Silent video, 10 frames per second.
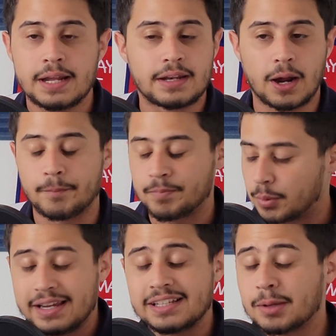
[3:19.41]
Now,
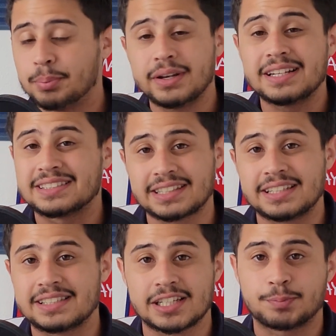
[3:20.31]
he's completing
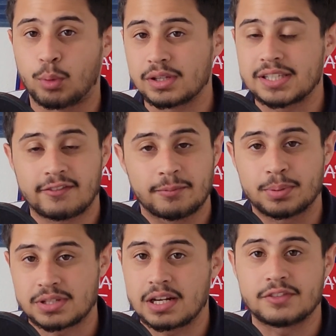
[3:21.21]

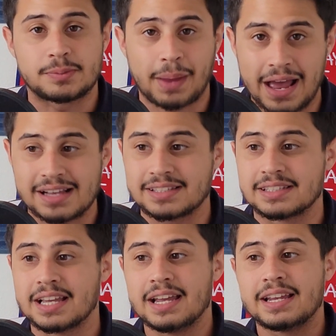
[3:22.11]
66.7% of his passes.